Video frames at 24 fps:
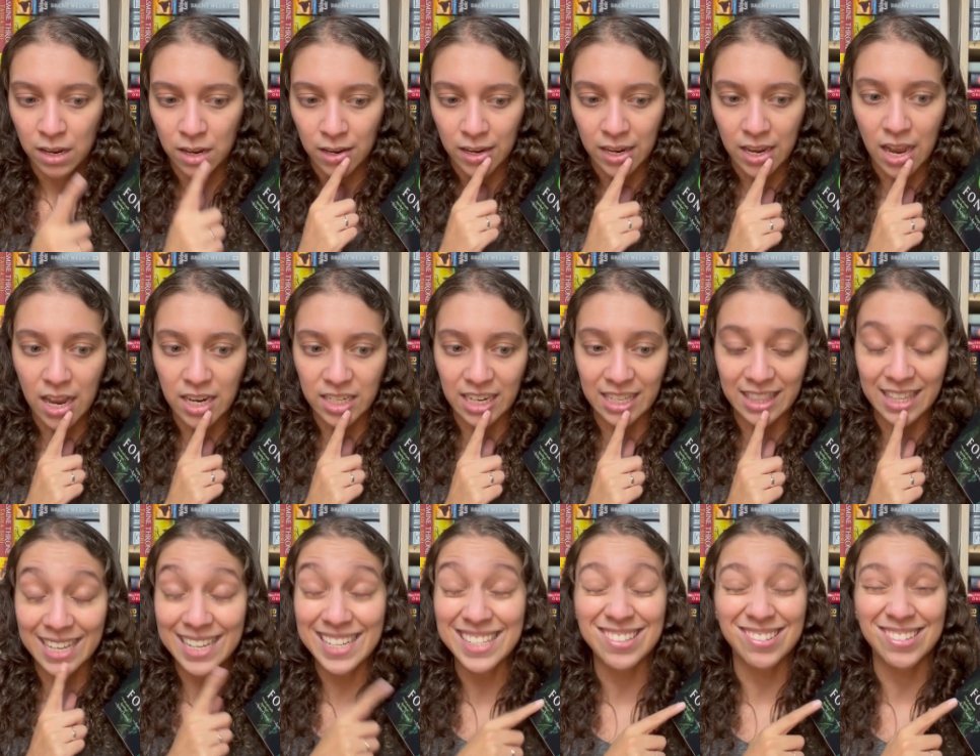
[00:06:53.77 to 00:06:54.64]
gosh, I
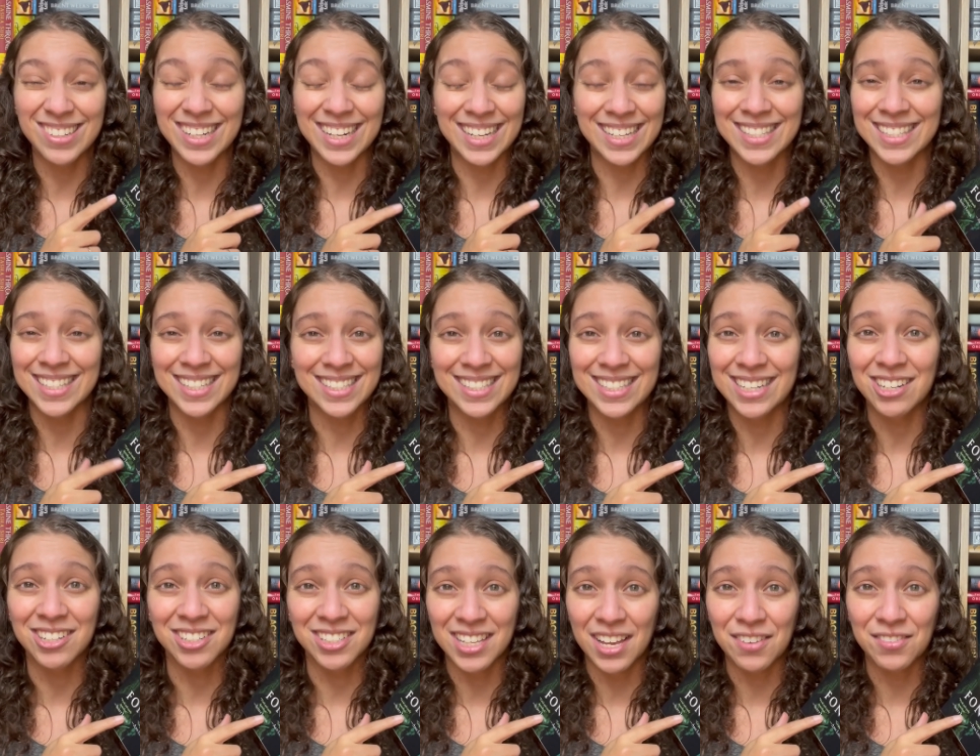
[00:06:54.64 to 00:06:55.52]
think he's only like sixteen
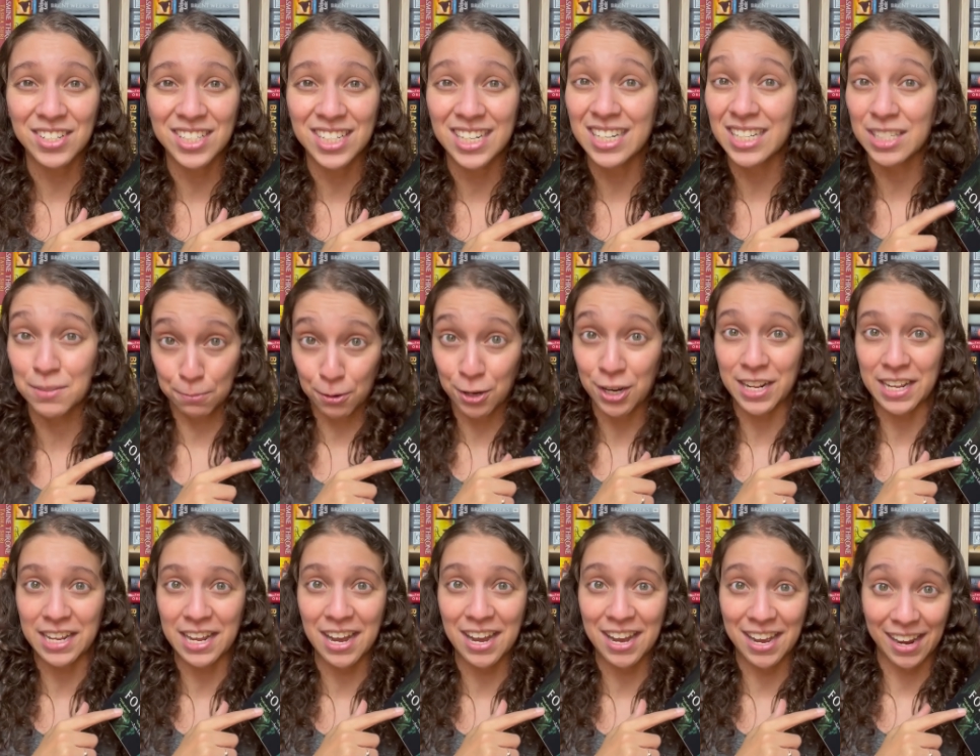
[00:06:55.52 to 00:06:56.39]
or seventeen. He's pretty
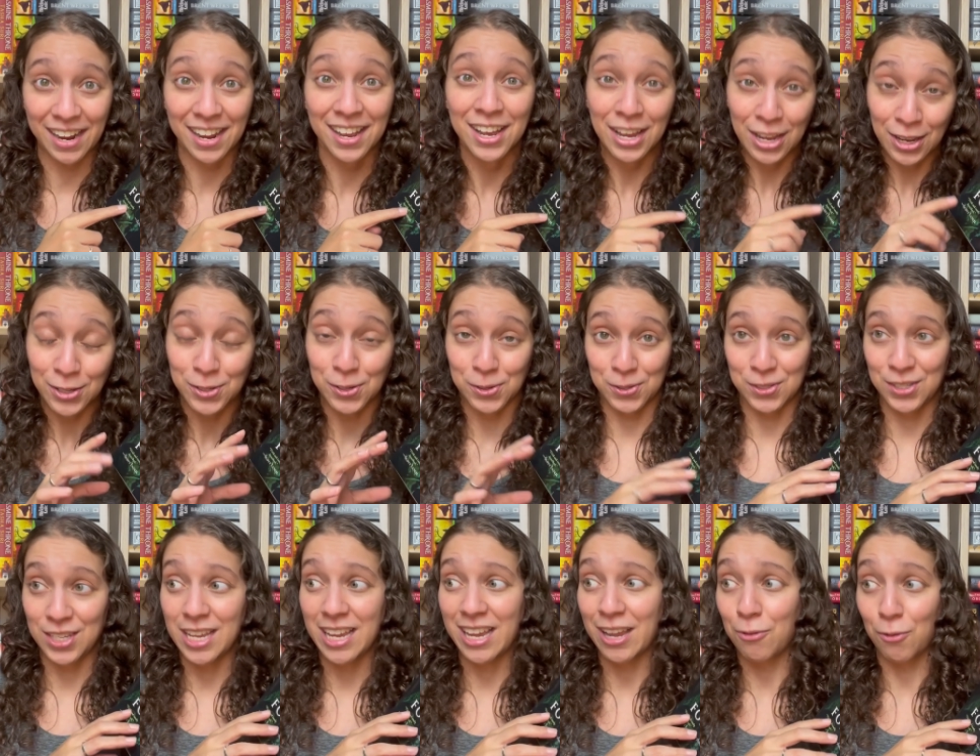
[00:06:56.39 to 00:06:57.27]
young. So
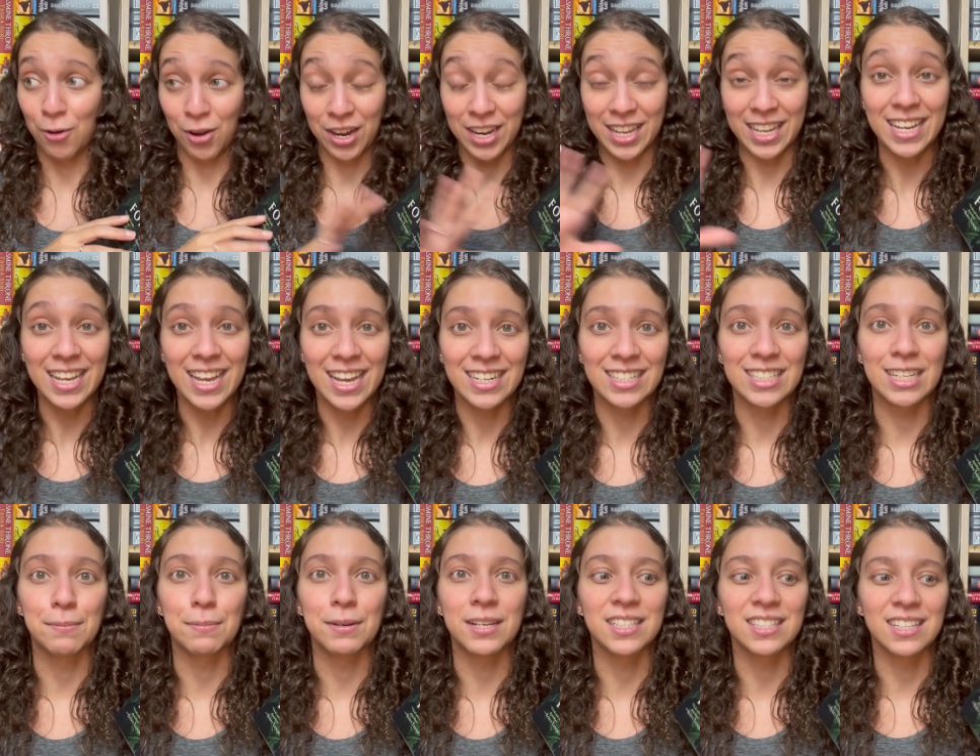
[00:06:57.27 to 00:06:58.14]
seeing where he ends
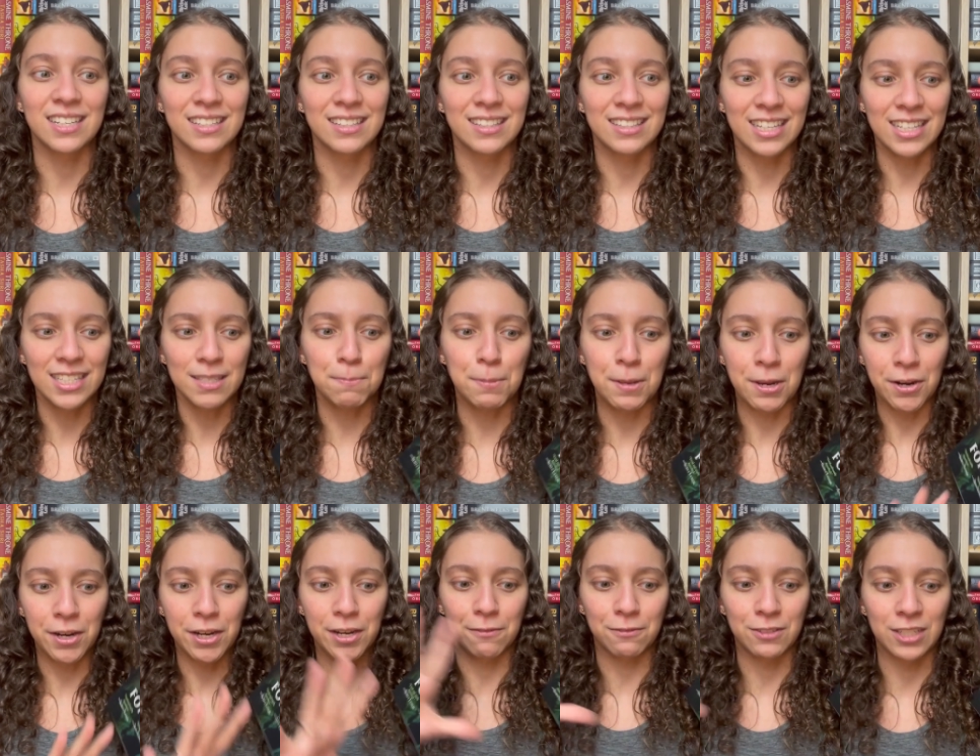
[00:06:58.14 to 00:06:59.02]
up, because this
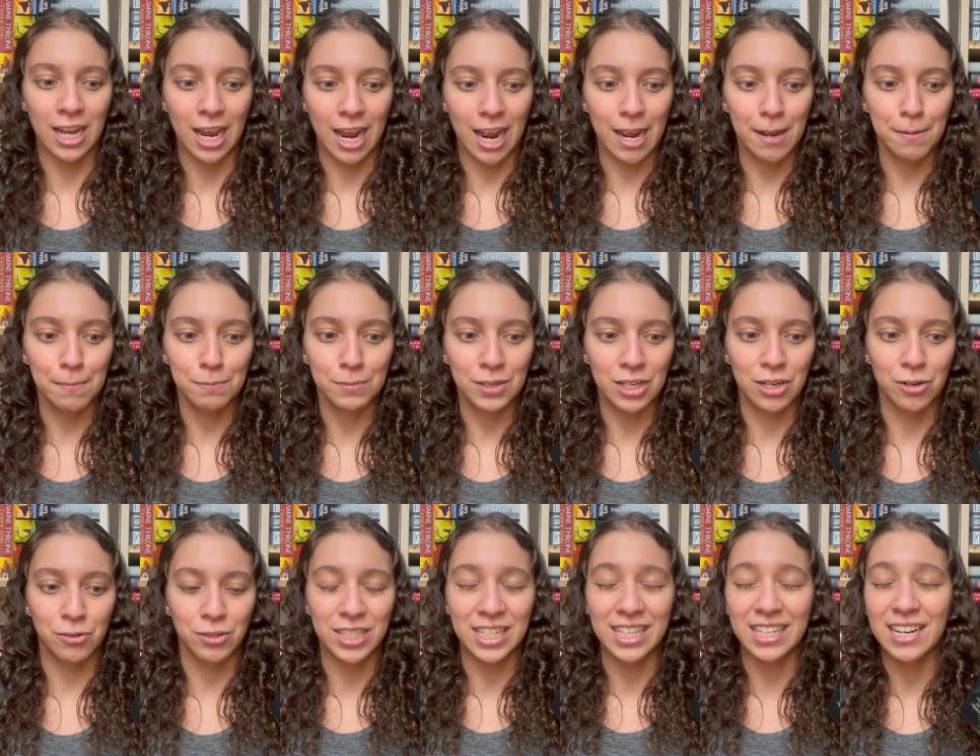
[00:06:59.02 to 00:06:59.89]
period of time, you know,
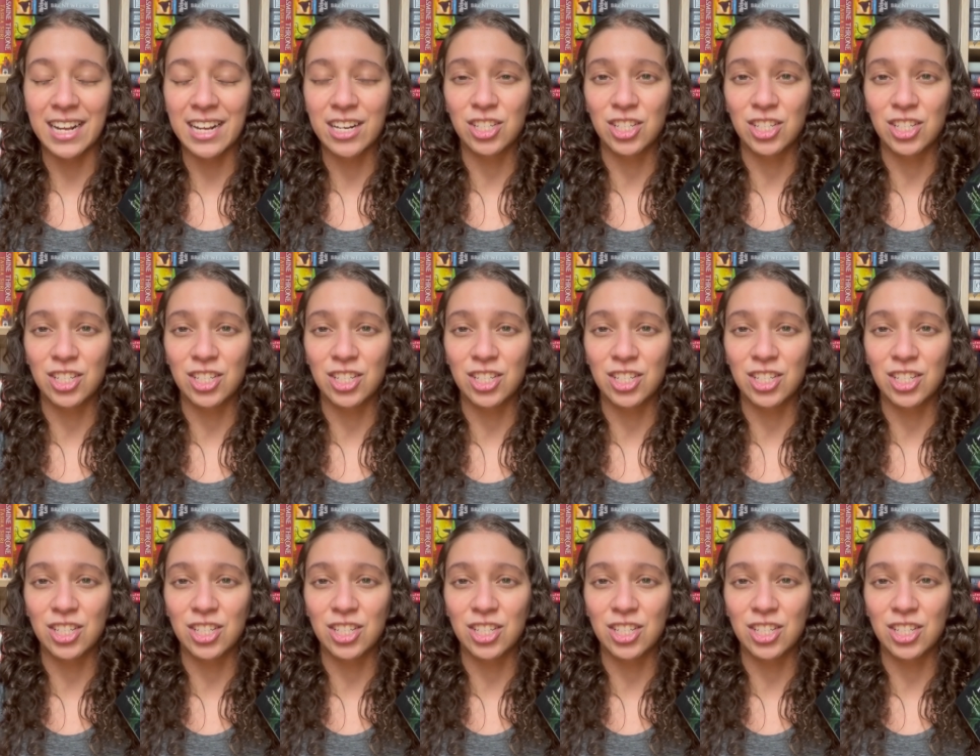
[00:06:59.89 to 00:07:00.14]
teenage